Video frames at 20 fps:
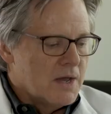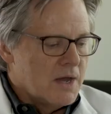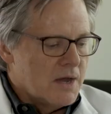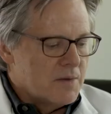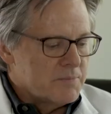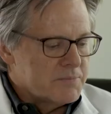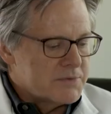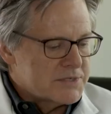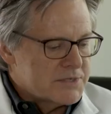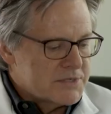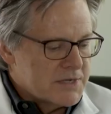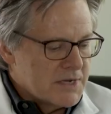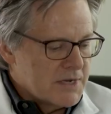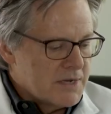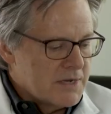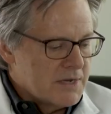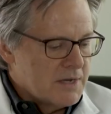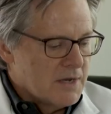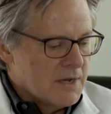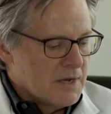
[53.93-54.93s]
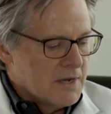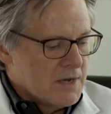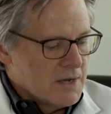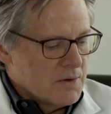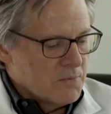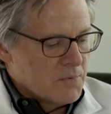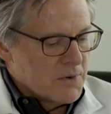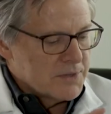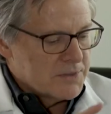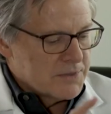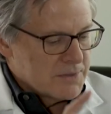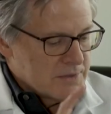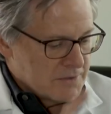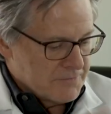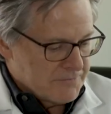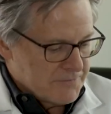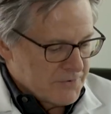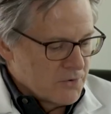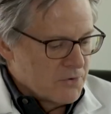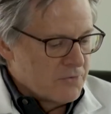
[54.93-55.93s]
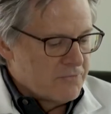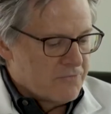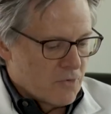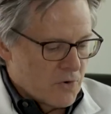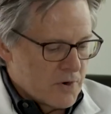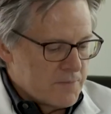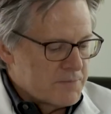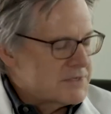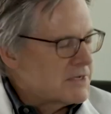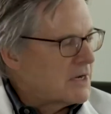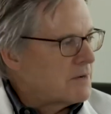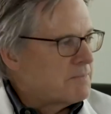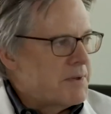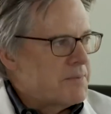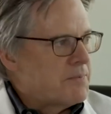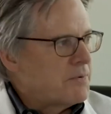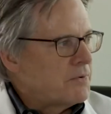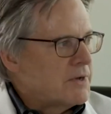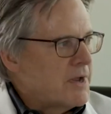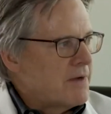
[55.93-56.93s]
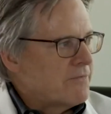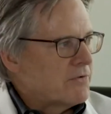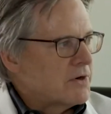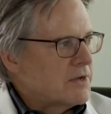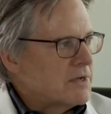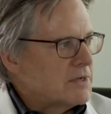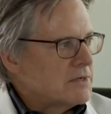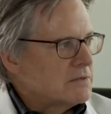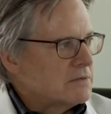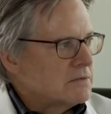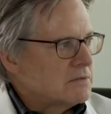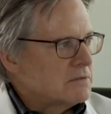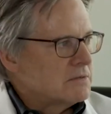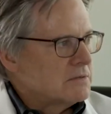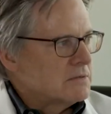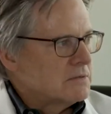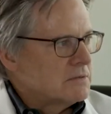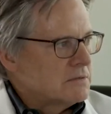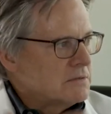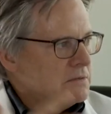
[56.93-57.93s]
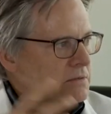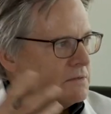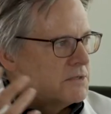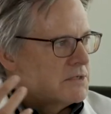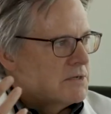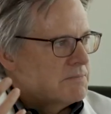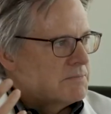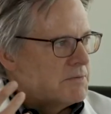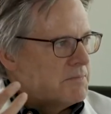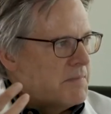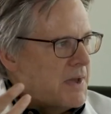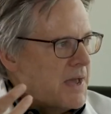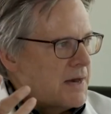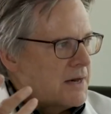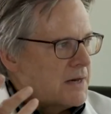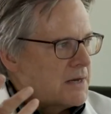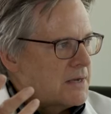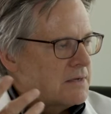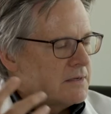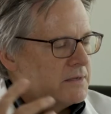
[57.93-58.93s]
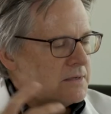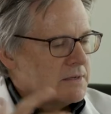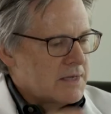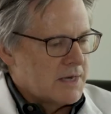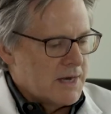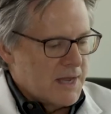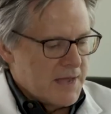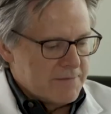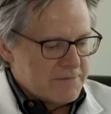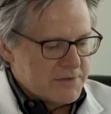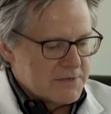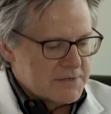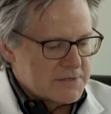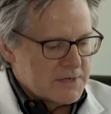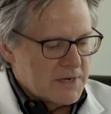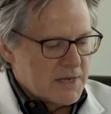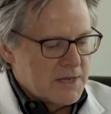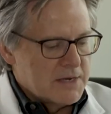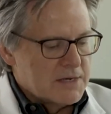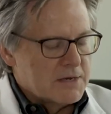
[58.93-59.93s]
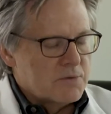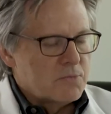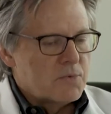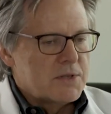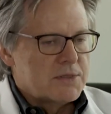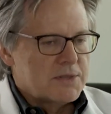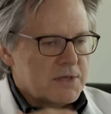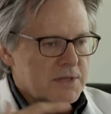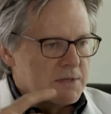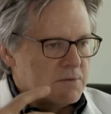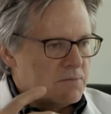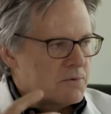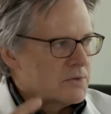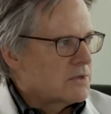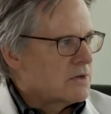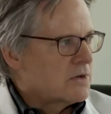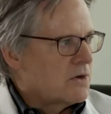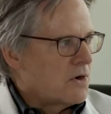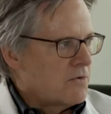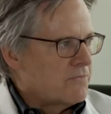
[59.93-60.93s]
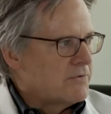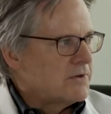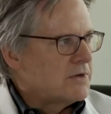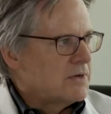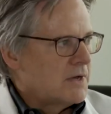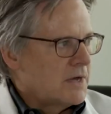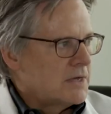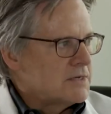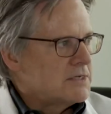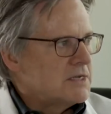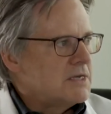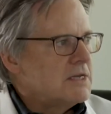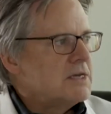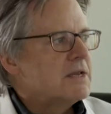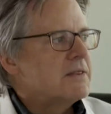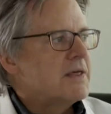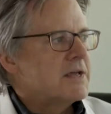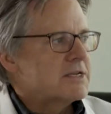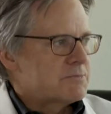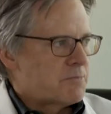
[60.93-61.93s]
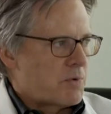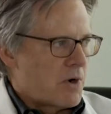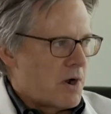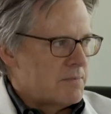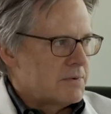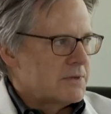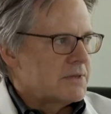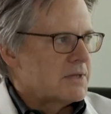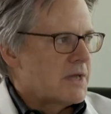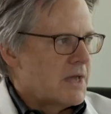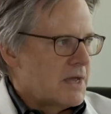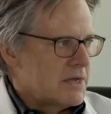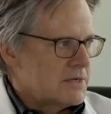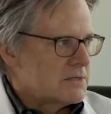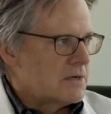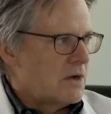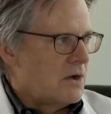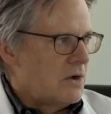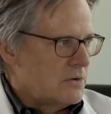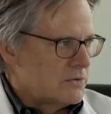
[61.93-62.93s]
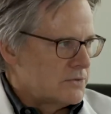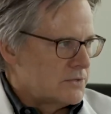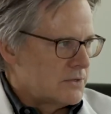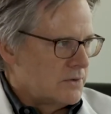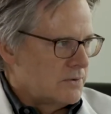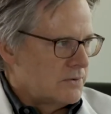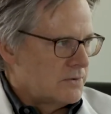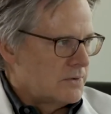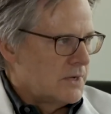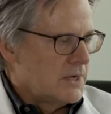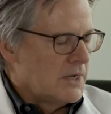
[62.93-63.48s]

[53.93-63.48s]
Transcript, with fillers: Um, C, with the flu, 40% of people never get symptomatic that have it. And we think that with COVID-19, that's probably the case also.